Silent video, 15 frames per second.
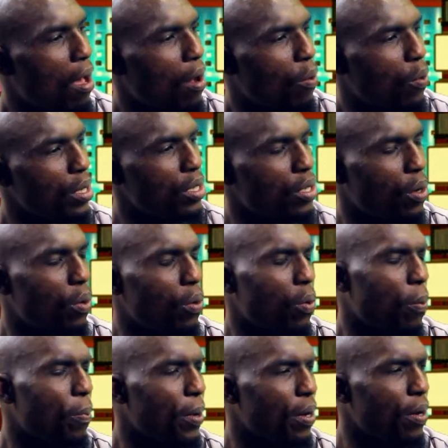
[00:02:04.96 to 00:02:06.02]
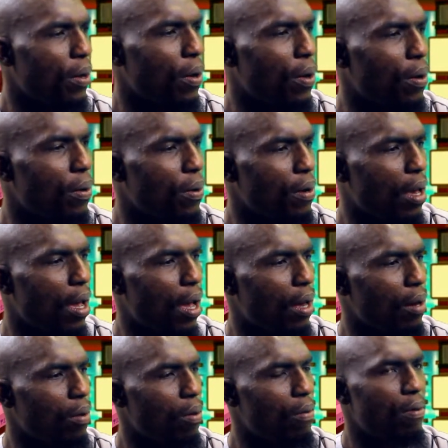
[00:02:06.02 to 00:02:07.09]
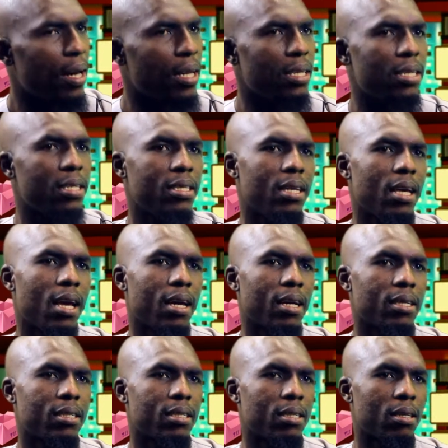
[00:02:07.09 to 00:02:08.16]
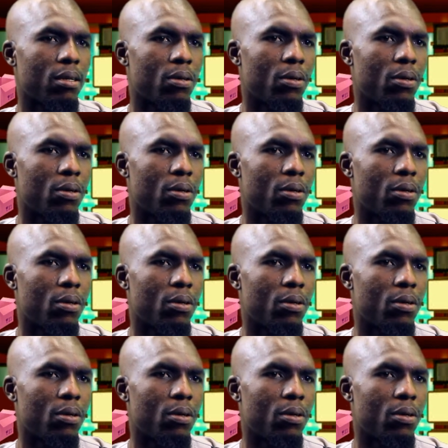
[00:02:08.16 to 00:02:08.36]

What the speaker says: What is your own opinion? And over these years,